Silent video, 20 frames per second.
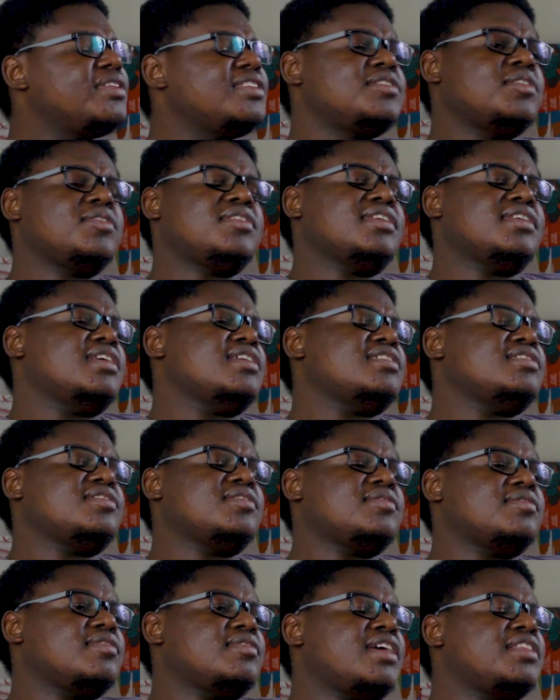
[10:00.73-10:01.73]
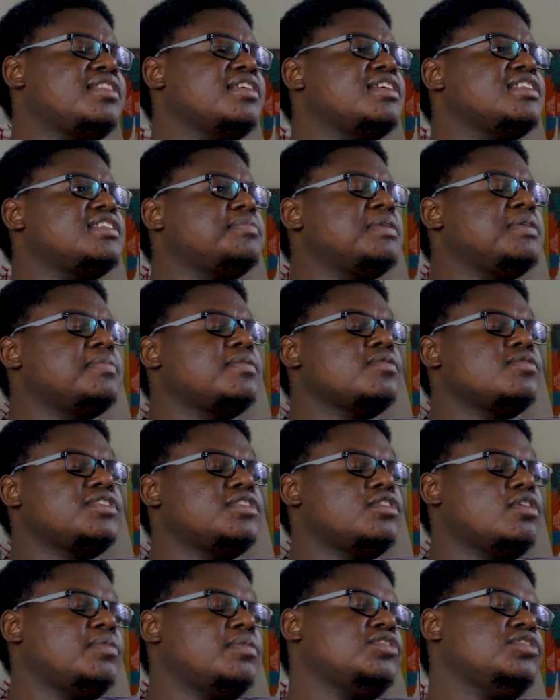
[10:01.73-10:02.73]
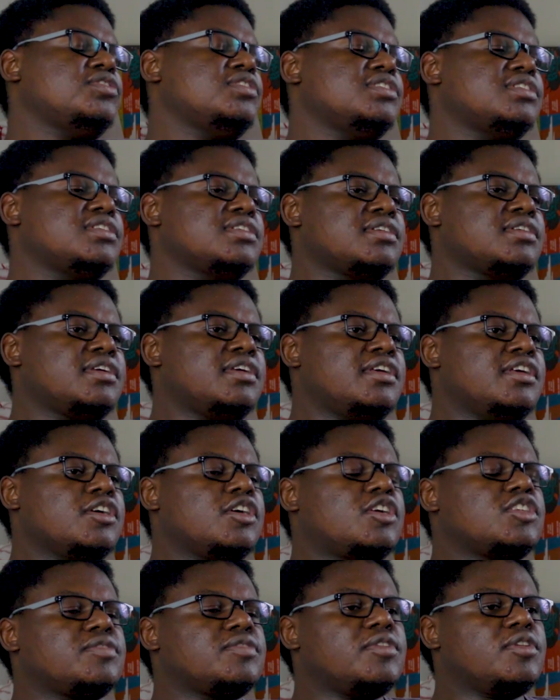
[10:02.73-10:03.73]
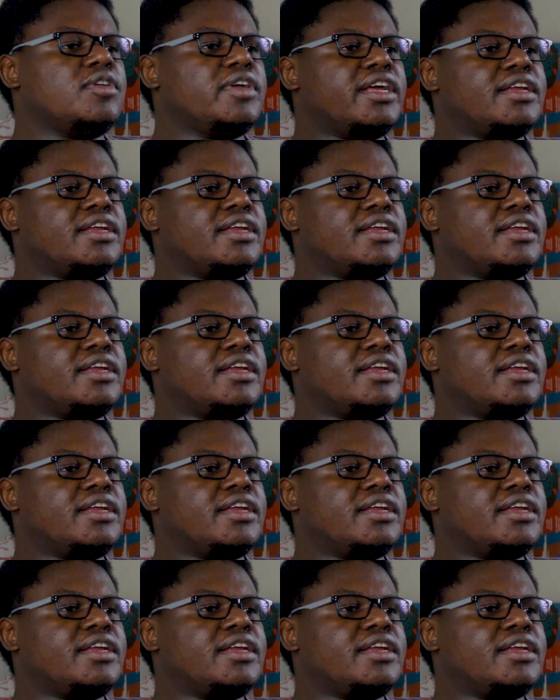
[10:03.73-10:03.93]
But that's not the case, though. I think it's people who see opportunity. Because if you look